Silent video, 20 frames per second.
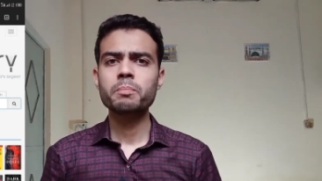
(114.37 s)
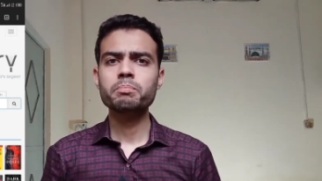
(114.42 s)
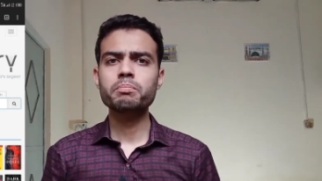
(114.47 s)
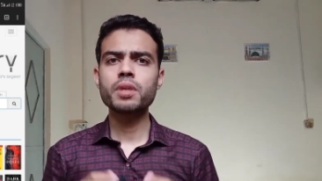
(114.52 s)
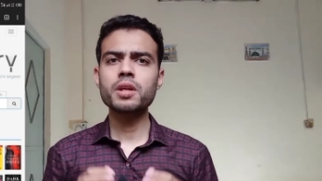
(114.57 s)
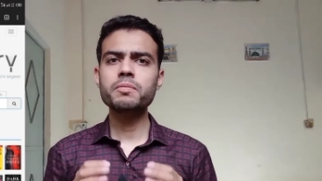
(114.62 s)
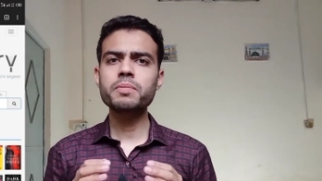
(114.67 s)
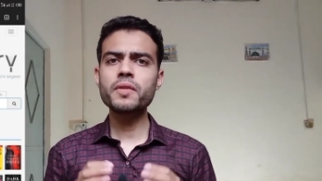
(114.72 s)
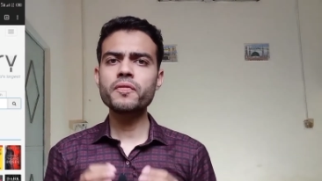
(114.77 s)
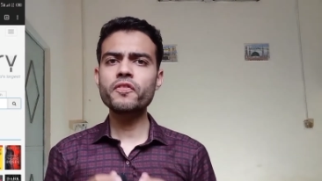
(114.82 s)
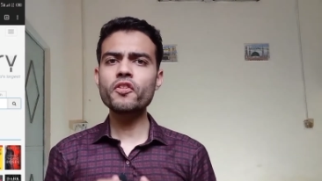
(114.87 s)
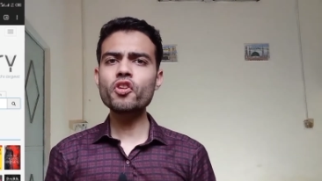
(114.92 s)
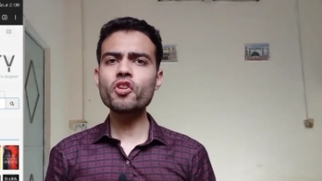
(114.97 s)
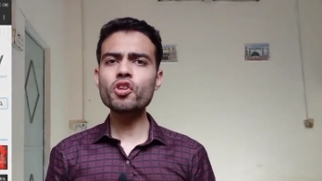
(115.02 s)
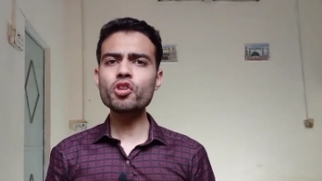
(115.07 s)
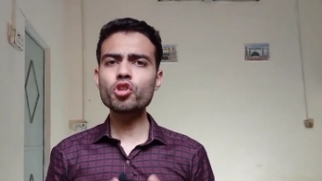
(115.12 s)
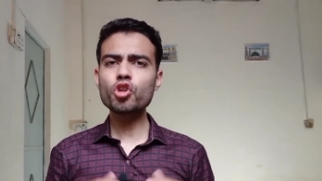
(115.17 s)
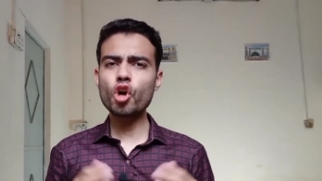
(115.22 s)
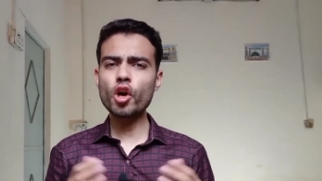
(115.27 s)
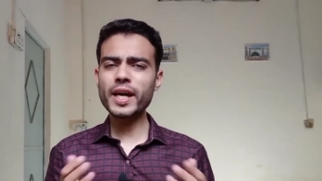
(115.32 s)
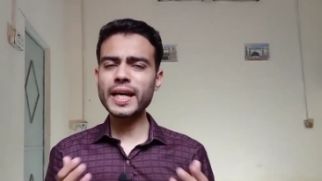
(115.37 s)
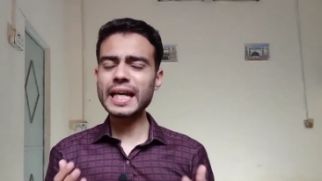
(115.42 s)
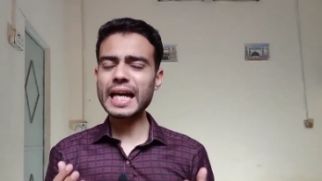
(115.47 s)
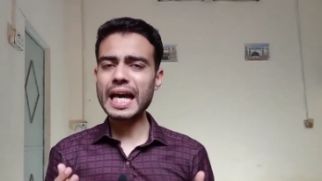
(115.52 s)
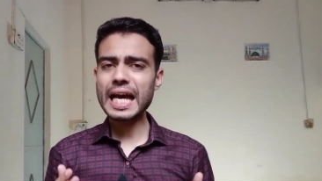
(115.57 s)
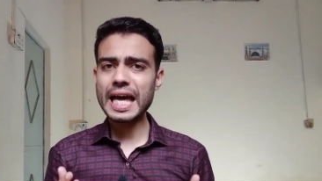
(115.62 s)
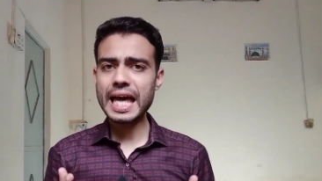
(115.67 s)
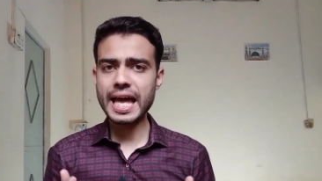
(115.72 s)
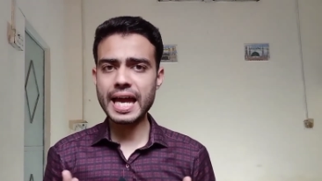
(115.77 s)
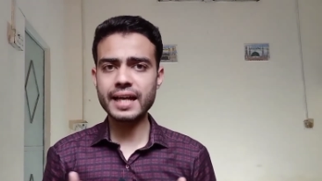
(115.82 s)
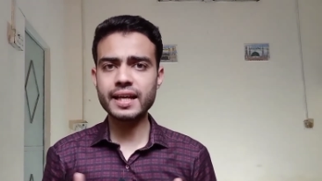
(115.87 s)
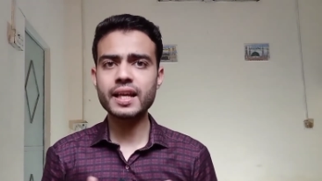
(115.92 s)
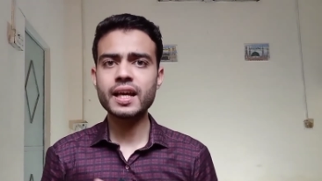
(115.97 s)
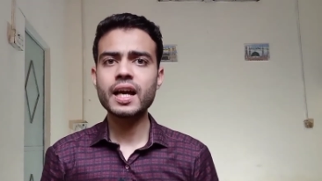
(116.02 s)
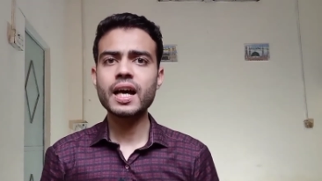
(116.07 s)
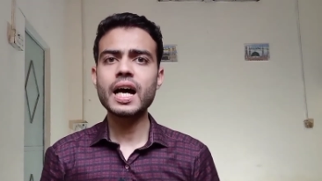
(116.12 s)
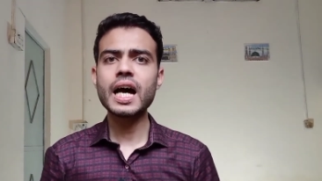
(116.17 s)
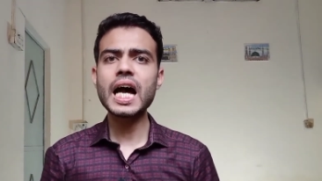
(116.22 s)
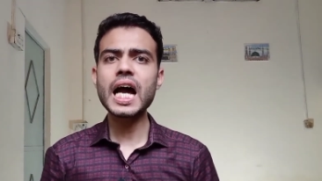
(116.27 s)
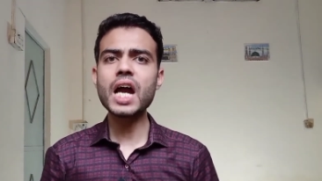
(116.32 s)
But before going ahead,
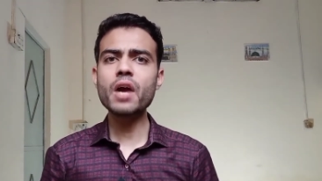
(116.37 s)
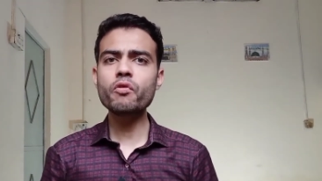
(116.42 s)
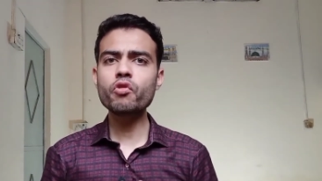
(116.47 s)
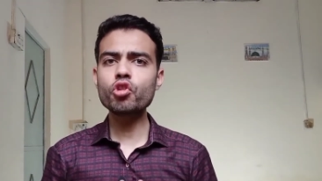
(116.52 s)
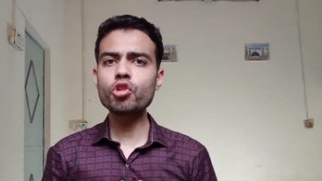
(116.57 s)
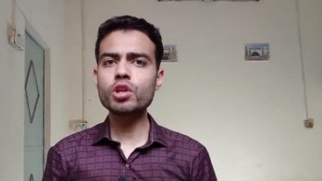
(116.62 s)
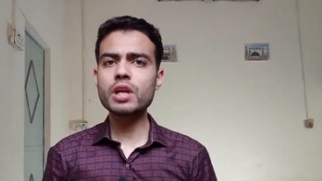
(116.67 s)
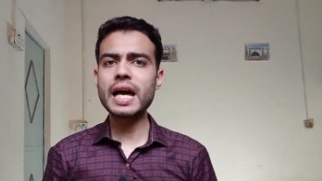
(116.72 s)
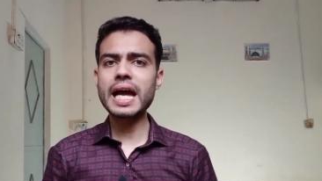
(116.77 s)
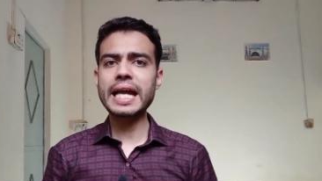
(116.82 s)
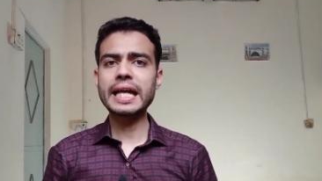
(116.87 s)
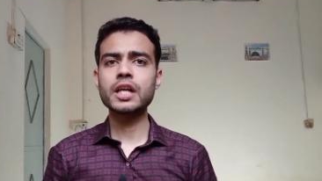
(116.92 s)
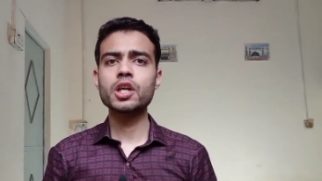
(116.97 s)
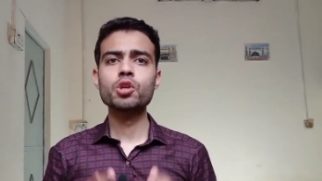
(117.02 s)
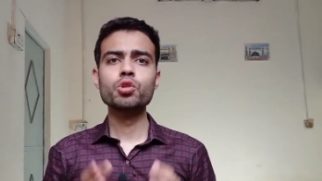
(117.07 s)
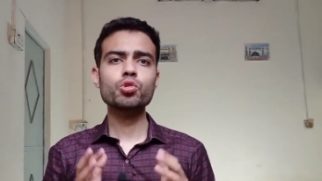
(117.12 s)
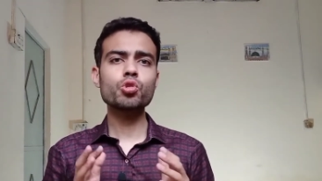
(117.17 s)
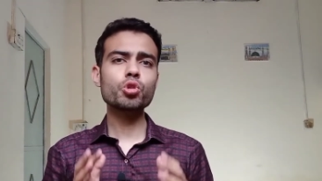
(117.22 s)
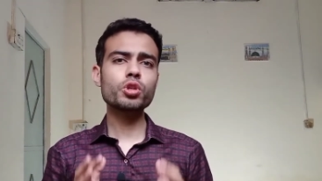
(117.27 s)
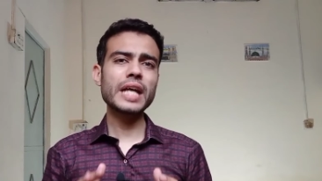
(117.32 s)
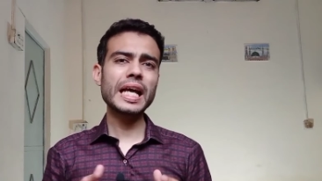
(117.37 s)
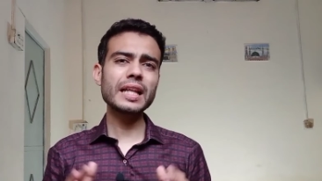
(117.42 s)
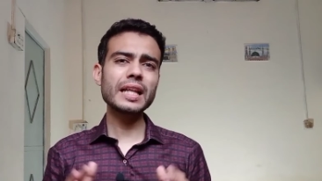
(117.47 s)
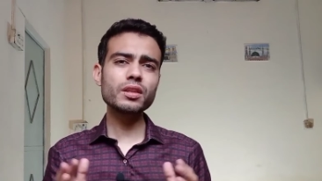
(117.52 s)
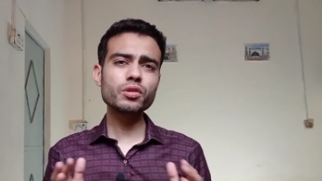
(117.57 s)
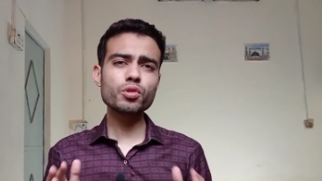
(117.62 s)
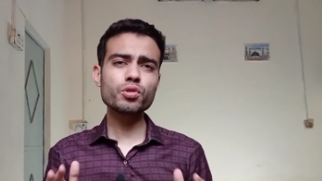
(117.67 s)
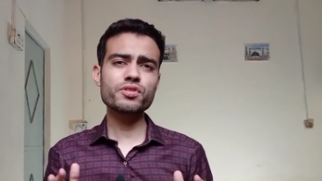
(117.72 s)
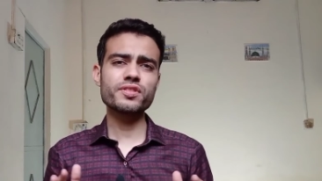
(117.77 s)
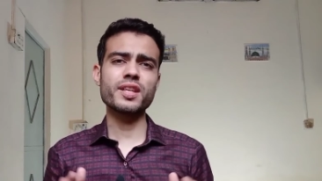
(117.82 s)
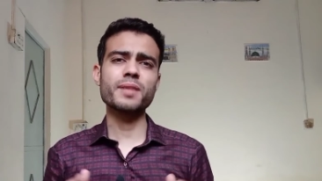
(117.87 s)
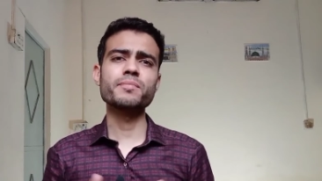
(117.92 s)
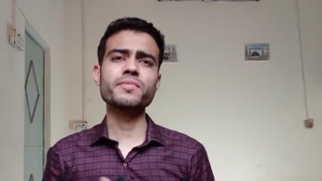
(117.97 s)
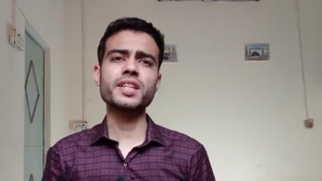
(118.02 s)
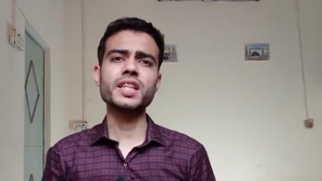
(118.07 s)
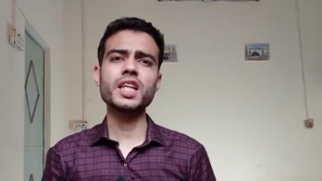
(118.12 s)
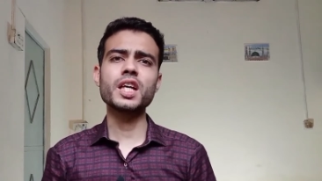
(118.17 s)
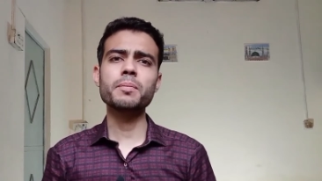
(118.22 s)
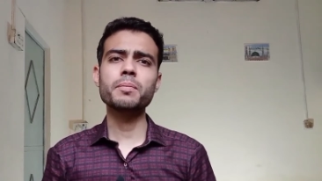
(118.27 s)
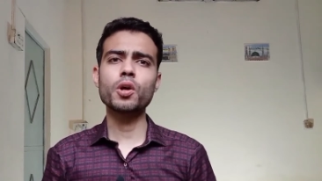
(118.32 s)
I would like to tell you
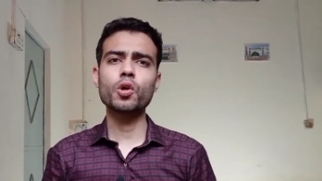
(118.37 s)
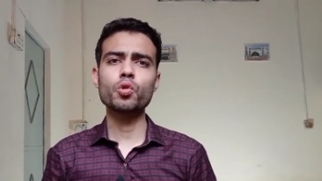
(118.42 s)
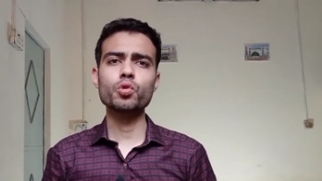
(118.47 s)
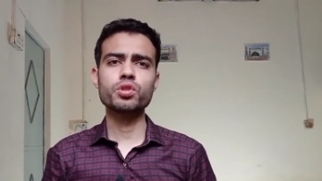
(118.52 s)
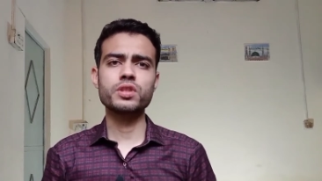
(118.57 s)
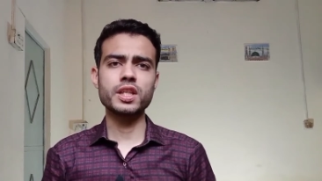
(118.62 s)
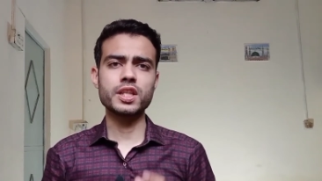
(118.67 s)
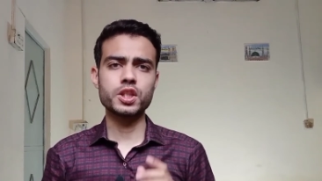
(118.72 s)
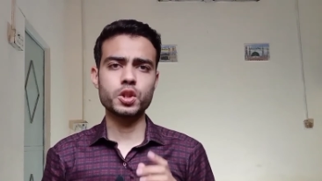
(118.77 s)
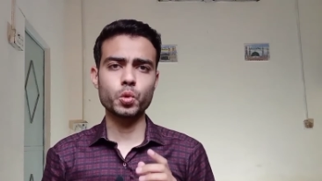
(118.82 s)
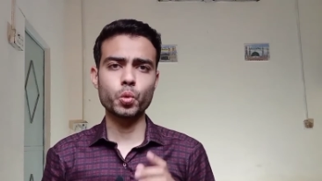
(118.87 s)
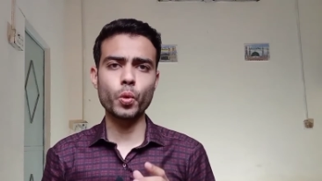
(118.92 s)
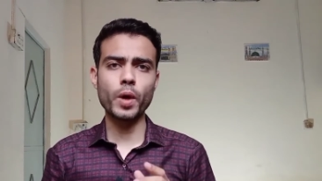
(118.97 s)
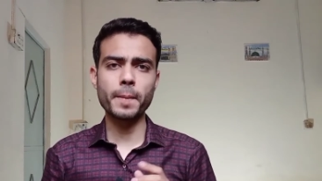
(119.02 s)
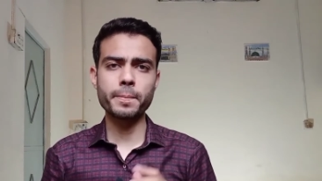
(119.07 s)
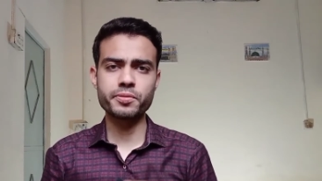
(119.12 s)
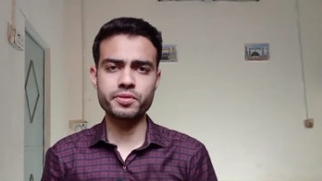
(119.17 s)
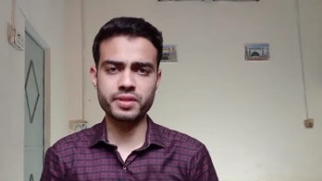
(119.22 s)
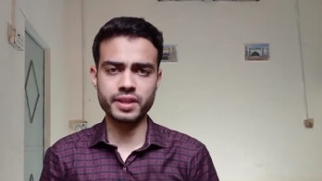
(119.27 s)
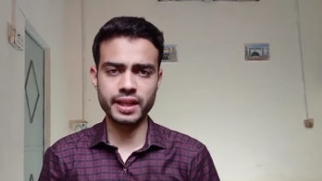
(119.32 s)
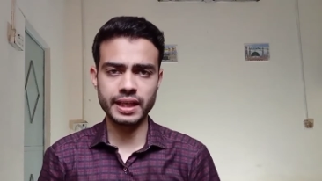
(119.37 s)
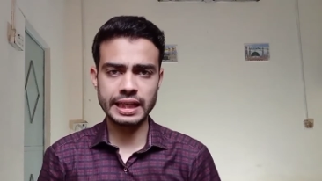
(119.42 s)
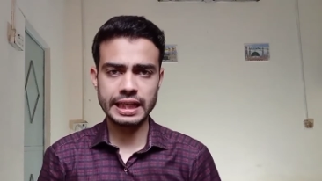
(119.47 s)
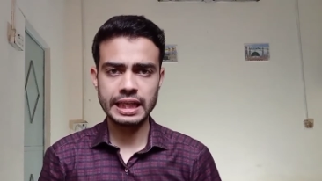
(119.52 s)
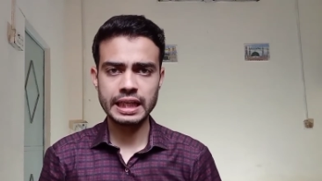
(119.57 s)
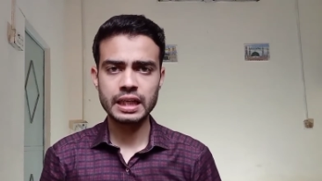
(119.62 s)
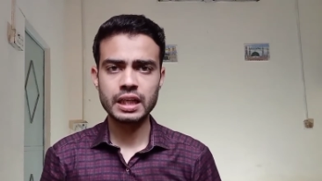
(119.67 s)
something about this website.